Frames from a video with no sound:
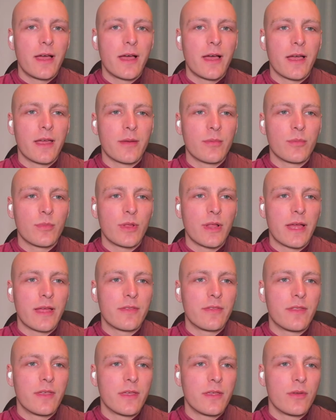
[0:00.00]
I am
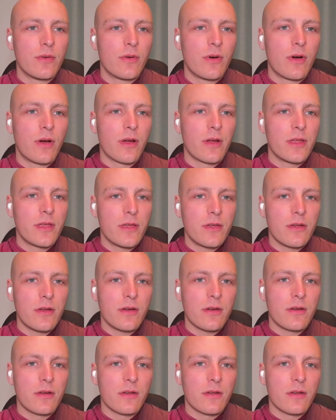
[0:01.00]
glad that you are here.